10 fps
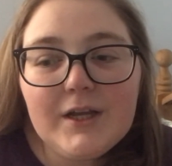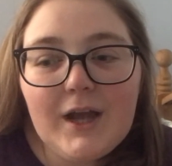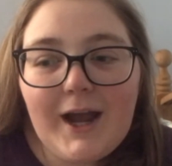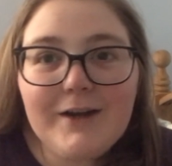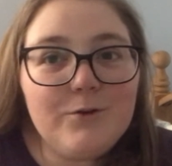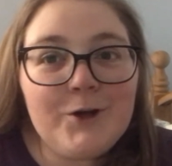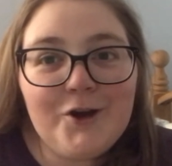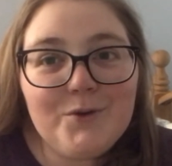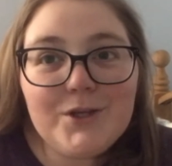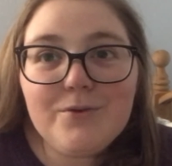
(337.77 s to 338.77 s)
I don't
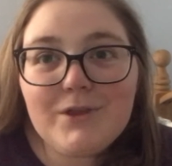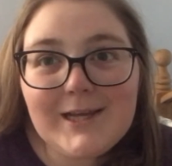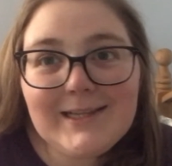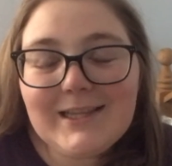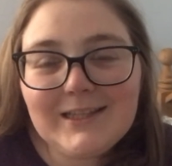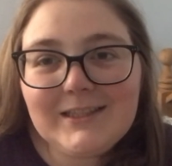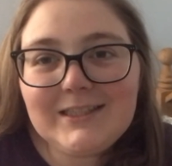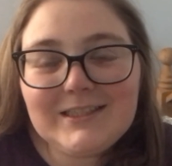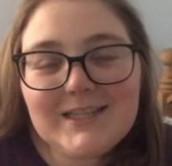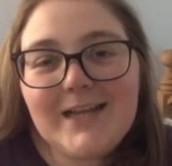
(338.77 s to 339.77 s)
know, you think that
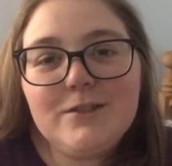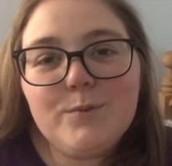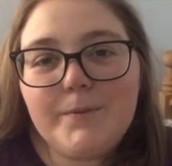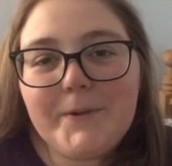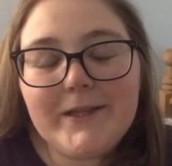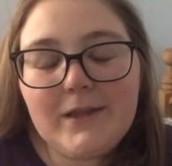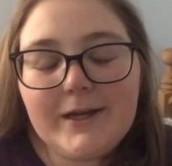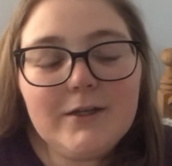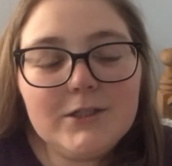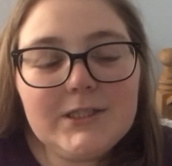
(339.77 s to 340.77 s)
these scents would be
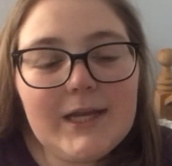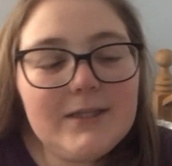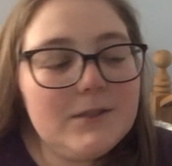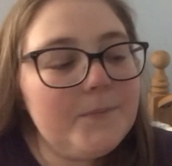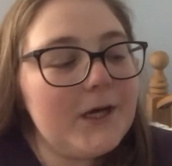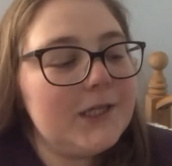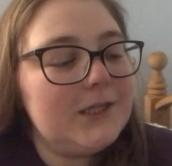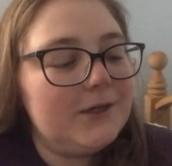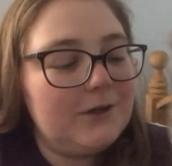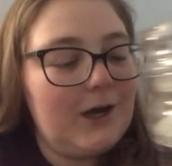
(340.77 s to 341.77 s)
lighter scents, but
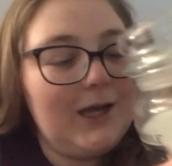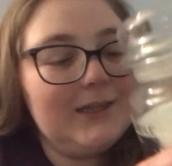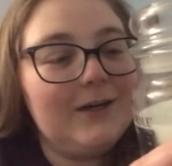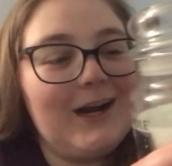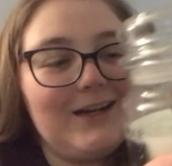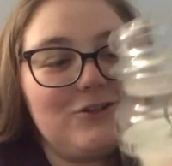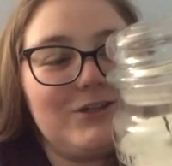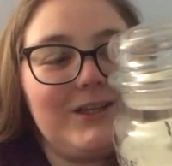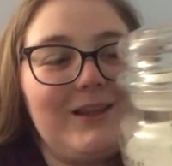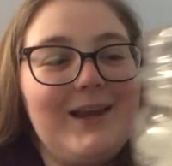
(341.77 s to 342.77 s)
they're not. They're
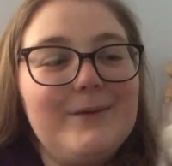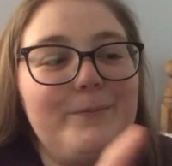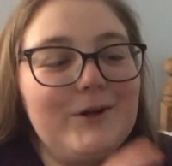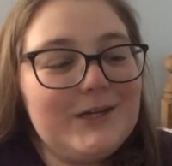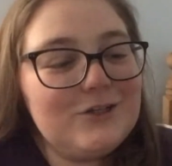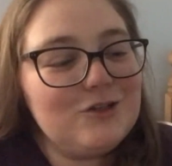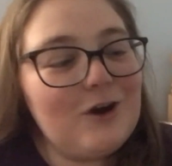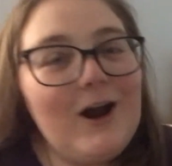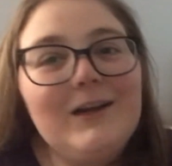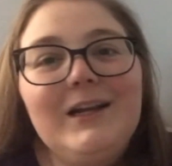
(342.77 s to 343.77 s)
actually like pretty
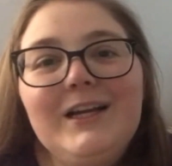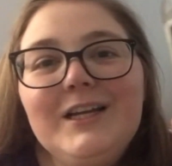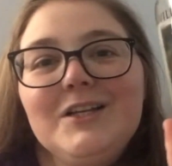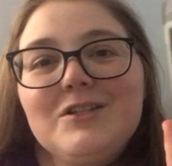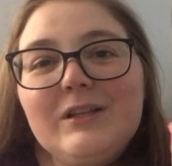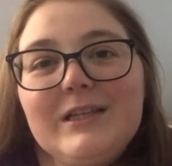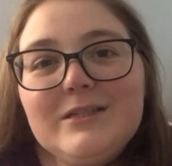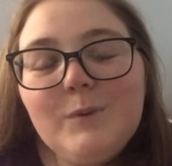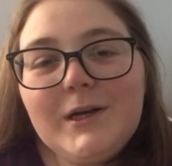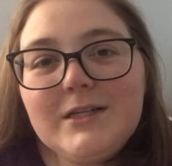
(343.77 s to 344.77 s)
strong. So
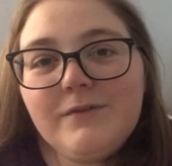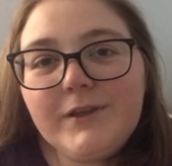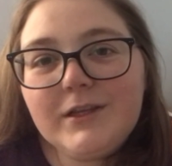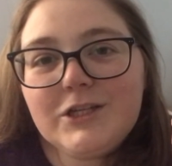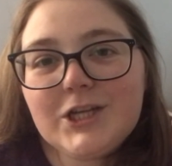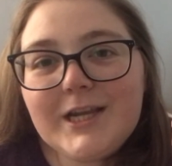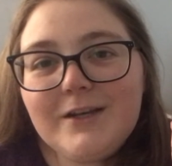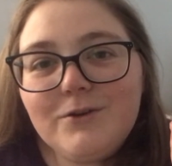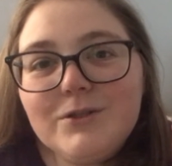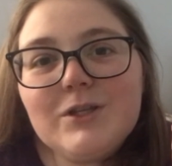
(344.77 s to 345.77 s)
this one is Village
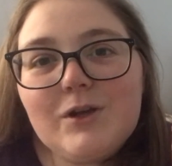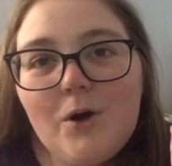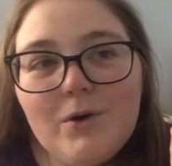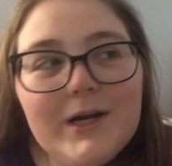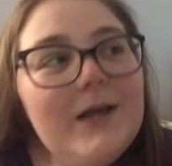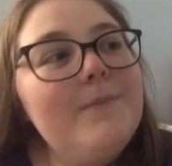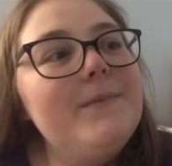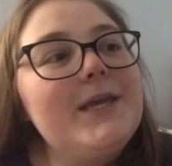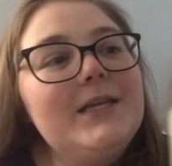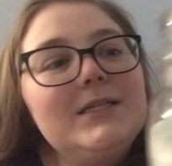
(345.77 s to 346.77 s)
Candles Coconut
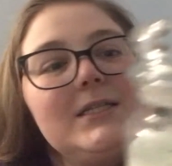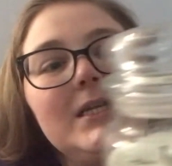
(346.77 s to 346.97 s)
Mint.